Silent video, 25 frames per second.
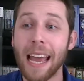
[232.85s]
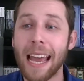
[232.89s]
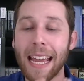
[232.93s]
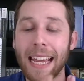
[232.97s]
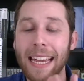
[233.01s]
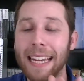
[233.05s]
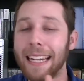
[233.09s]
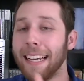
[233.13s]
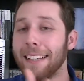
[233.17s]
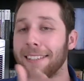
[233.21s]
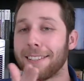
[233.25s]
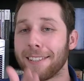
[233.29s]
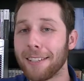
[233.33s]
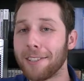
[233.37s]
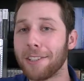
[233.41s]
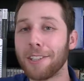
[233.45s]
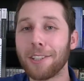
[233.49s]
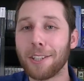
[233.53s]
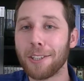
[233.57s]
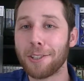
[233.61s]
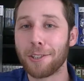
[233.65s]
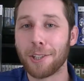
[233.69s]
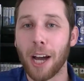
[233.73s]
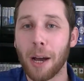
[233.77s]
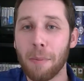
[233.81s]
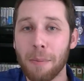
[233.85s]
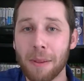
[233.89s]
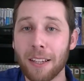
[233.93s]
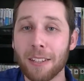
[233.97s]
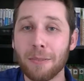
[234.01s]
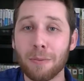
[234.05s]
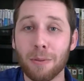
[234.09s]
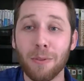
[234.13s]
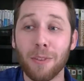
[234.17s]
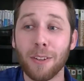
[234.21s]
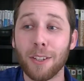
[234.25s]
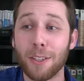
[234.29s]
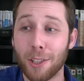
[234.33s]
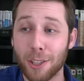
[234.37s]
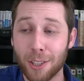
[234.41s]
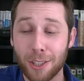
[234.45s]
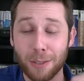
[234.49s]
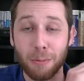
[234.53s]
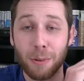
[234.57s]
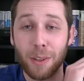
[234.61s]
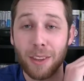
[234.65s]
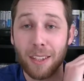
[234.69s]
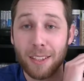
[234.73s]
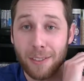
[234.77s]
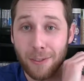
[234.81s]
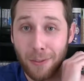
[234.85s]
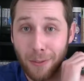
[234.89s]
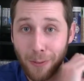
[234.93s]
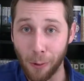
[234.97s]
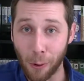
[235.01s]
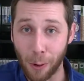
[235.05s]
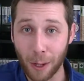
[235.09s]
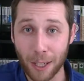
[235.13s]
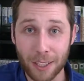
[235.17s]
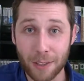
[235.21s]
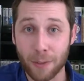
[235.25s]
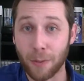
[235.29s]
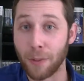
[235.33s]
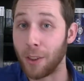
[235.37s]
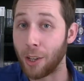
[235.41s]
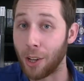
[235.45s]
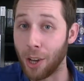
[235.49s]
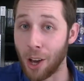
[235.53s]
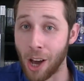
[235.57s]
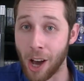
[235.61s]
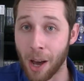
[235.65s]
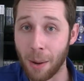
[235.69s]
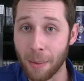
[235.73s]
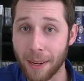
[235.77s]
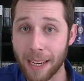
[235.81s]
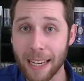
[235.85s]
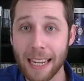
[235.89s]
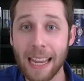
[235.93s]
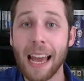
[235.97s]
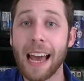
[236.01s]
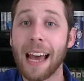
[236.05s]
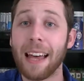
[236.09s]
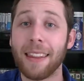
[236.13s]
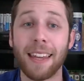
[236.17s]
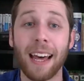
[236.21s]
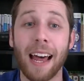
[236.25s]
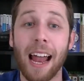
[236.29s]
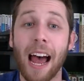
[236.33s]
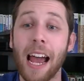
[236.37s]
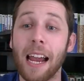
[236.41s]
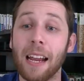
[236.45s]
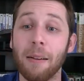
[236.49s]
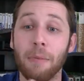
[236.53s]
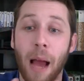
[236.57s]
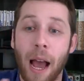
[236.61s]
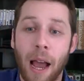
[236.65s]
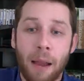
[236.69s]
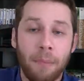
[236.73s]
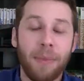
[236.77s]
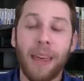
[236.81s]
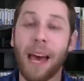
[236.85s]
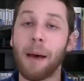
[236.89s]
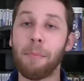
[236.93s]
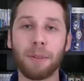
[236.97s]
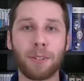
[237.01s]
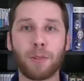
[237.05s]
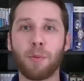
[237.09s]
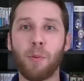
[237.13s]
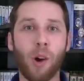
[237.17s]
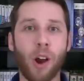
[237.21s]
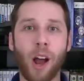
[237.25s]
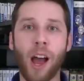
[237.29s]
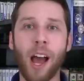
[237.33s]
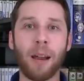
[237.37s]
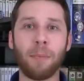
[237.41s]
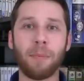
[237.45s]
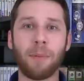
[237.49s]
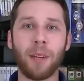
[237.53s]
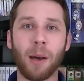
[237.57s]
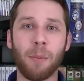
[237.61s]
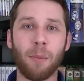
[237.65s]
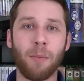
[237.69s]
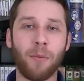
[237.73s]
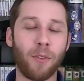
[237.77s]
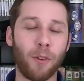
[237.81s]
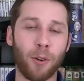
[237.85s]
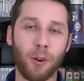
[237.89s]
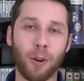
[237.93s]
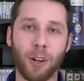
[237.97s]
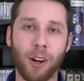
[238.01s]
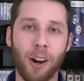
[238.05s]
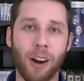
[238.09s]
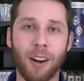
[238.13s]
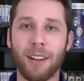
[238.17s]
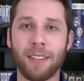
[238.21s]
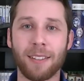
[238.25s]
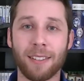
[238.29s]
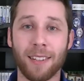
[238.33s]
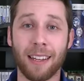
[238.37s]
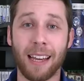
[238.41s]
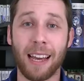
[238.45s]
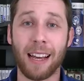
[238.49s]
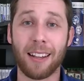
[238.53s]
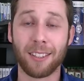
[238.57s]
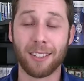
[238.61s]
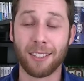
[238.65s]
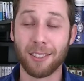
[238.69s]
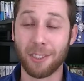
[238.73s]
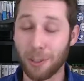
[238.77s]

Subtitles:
He did such a good job in this movie just with his voice for the comedy that I'm that much more hyped up for Guardians of the Galaxy.